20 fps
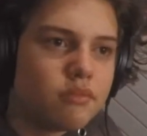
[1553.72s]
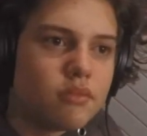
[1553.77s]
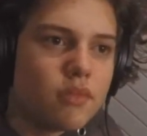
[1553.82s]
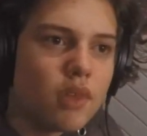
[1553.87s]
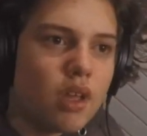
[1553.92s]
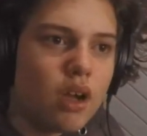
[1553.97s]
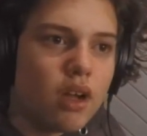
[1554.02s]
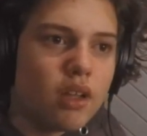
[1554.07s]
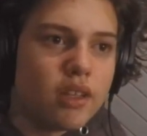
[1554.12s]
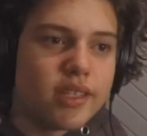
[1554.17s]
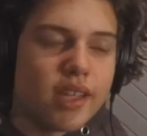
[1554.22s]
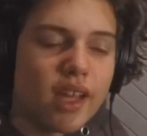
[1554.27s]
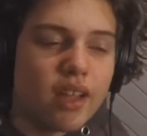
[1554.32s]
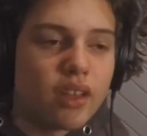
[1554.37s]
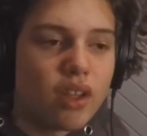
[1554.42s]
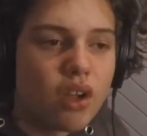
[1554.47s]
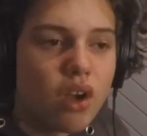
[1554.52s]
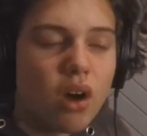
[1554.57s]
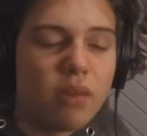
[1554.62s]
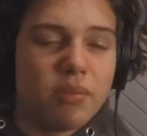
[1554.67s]
Down in
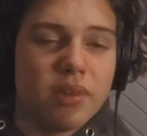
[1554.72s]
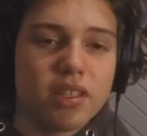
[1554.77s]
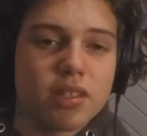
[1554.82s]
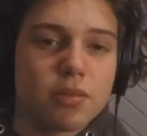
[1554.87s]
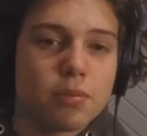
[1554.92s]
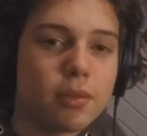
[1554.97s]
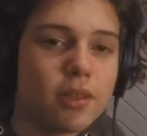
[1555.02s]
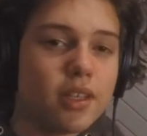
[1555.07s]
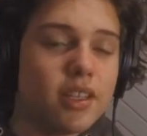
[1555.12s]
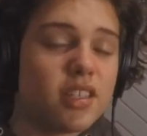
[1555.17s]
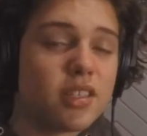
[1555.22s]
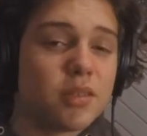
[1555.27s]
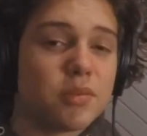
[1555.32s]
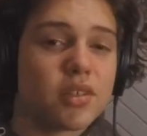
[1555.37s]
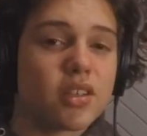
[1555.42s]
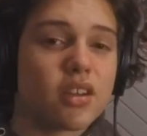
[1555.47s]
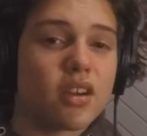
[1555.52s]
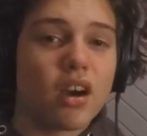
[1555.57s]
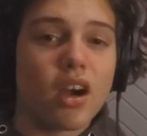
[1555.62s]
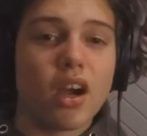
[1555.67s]
the comments. Please
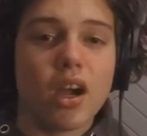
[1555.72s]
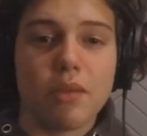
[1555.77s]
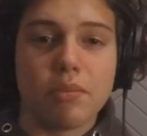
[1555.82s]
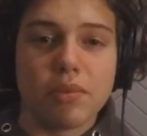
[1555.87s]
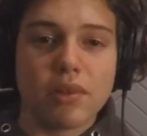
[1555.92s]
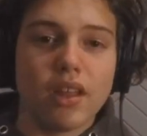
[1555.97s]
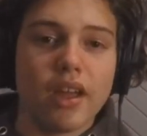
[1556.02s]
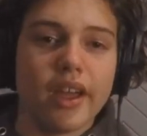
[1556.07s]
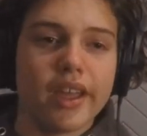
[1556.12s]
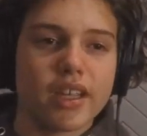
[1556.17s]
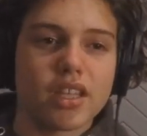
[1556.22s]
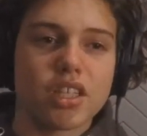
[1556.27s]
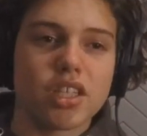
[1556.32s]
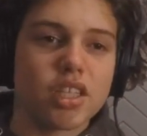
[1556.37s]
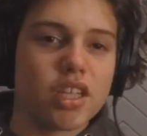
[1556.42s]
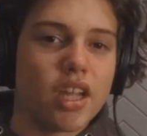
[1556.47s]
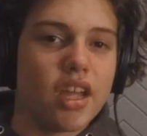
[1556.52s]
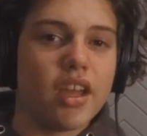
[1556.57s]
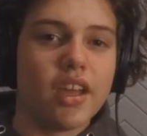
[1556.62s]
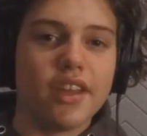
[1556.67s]
subscribe, like,
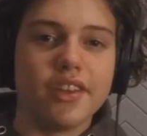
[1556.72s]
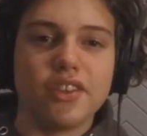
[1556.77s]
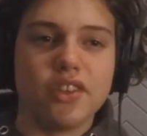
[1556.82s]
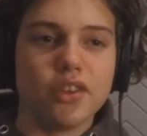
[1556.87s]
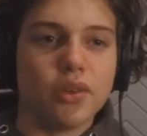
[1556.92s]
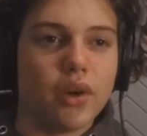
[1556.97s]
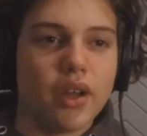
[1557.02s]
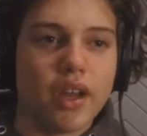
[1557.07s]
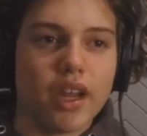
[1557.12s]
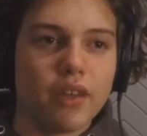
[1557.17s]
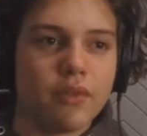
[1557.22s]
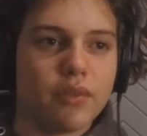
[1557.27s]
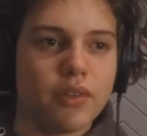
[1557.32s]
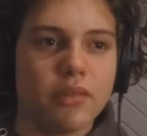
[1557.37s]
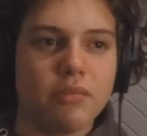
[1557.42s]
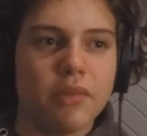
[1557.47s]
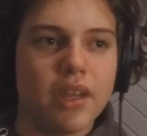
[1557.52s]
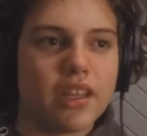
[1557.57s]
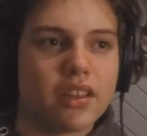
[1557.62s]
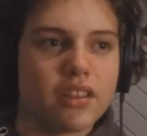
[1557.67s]
share, do whatever.
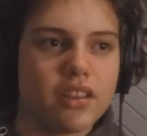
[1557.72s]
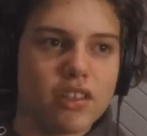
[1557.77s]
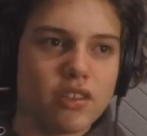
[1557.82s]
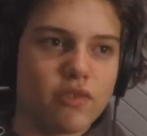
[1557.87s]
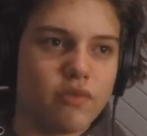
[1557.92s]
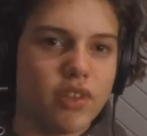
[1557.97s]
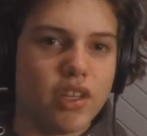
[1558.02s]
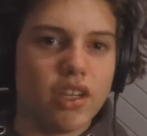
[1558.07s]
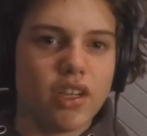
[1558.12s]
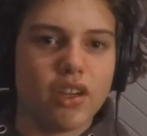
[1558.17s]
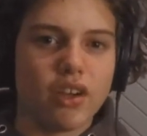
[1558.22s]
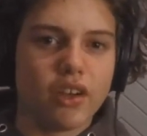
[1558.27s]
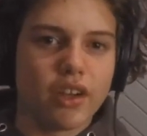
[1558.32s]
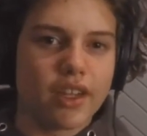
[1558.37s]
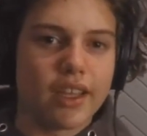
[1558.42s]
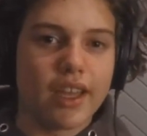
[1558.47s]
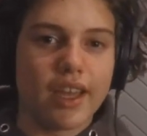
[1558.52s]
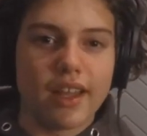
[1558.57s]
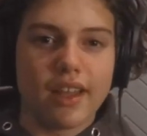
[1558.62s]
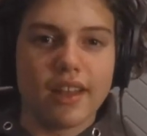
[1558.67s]
Make this video
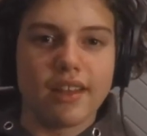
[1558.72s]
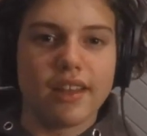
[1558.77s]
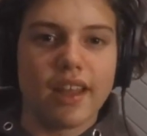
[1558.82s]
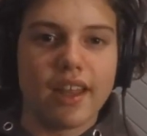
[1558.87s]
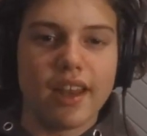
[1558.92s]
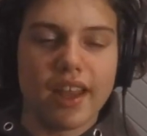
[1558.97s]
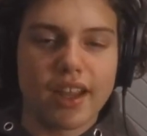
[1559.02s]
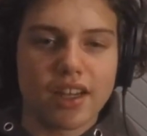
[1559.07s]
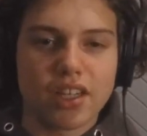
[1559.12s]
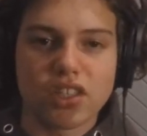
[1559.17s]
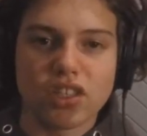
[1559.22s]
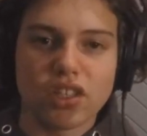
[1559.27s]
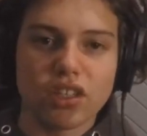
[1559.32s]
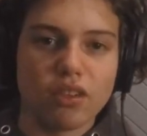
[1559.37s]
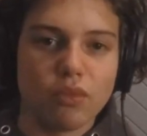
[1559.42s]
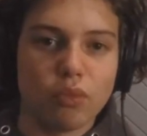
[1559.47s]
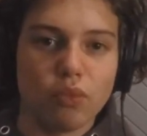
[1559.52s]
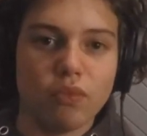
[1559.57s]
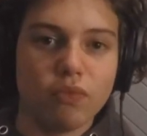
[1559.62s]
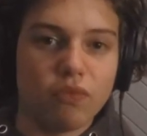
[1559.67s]
get that
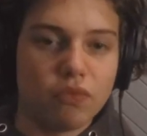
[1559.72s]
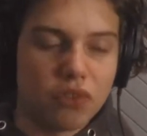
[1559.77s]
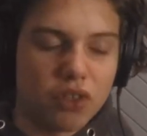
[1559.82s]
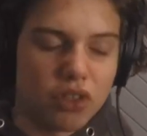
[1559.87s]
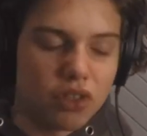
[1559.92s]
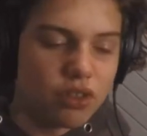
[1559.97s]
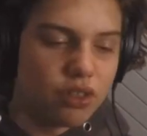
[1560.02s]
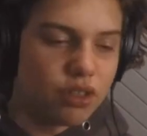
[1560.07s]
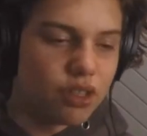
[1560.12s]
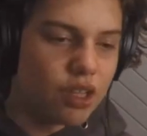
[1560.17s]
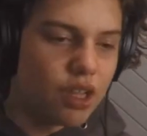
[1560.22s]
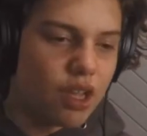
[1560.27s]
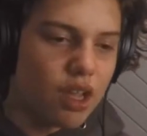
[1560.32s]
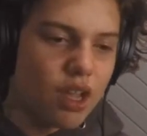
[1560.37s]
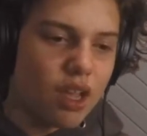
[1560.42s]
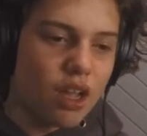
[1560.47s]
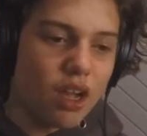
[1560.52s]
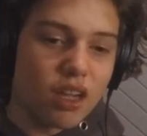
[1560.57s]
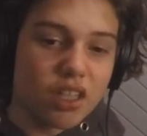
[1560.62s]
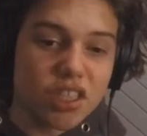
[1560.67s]
extra view.
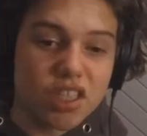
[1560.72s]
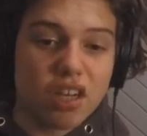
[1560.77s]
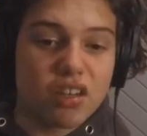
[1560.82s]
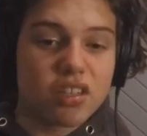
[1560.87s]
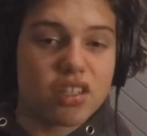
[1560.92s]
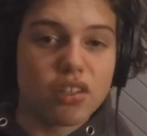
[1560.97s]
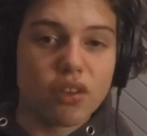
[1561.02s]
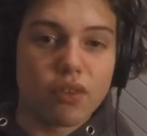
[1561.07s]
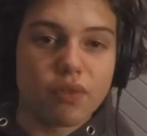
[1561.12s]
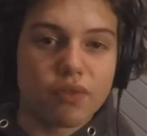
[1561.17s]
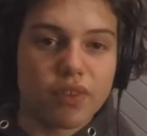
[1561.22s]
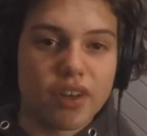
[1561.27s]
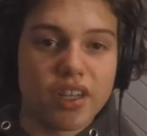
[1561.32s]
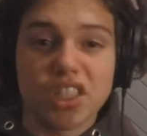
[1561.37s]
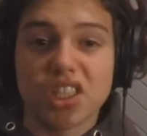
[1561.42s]
Share it to your friends.